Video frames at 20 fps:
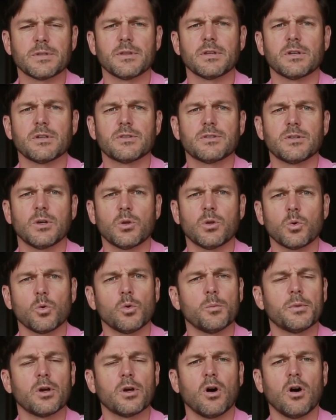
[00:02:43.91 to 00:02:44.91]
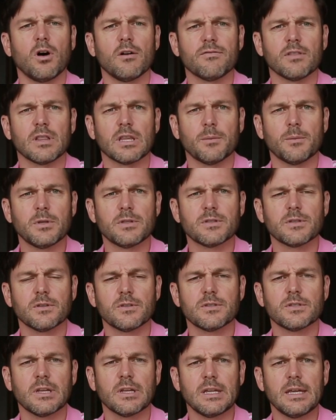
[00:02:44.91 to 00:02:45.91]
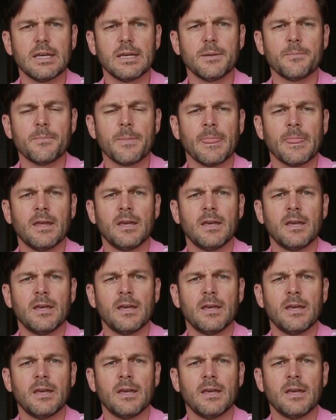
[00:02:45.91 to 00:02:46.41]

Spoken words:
in the DeSoto will be off limits on Sunday,